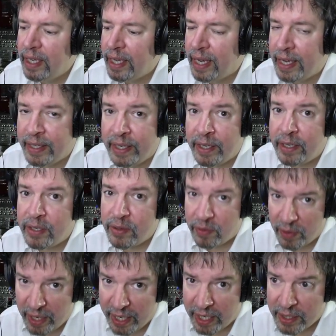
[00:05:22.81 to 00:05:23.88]
And it is
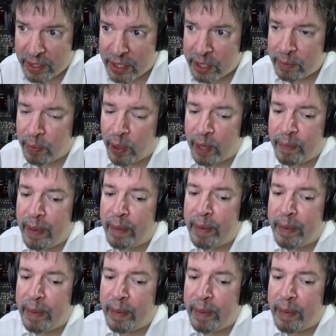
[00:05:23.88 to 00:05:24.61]
free because it's supported by